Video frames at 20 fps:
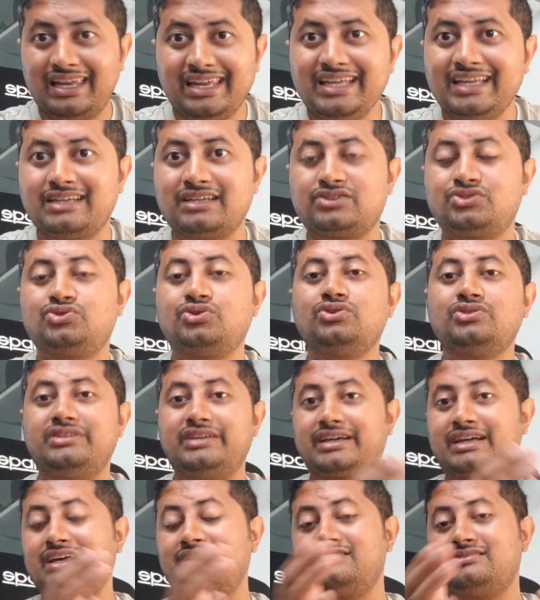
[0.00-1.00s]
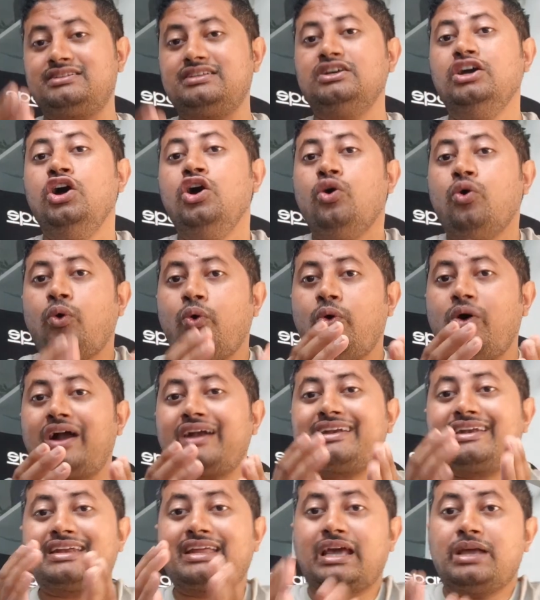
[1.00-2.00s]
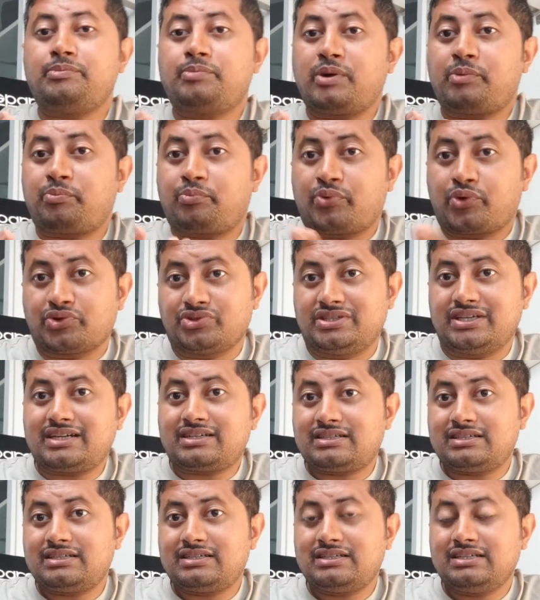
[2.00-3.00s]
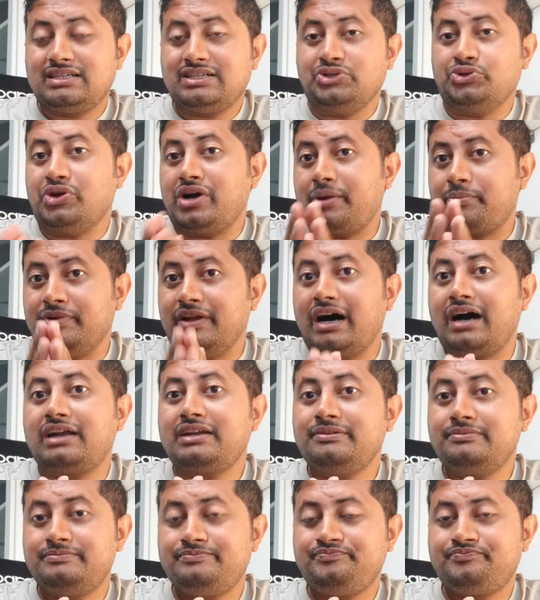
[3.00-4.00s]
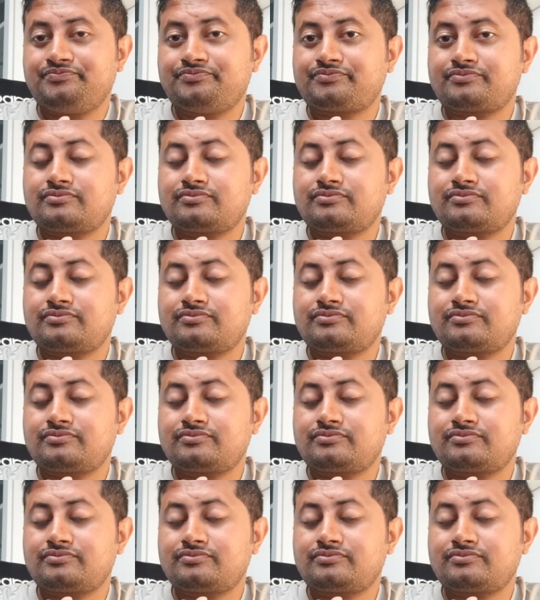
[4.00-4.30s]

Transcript: link so they can see what type of project you have done